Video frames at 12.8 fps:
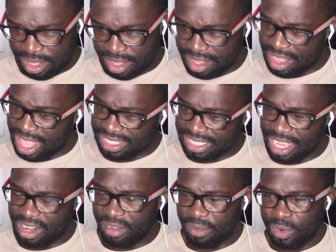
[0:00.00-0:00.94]
That's
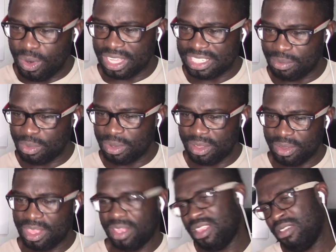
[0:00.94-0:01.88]
kind of cool, except the
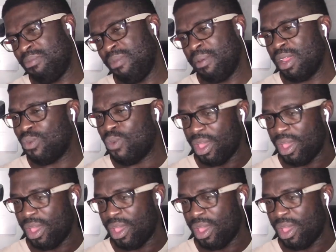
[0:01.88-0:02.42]
maybe the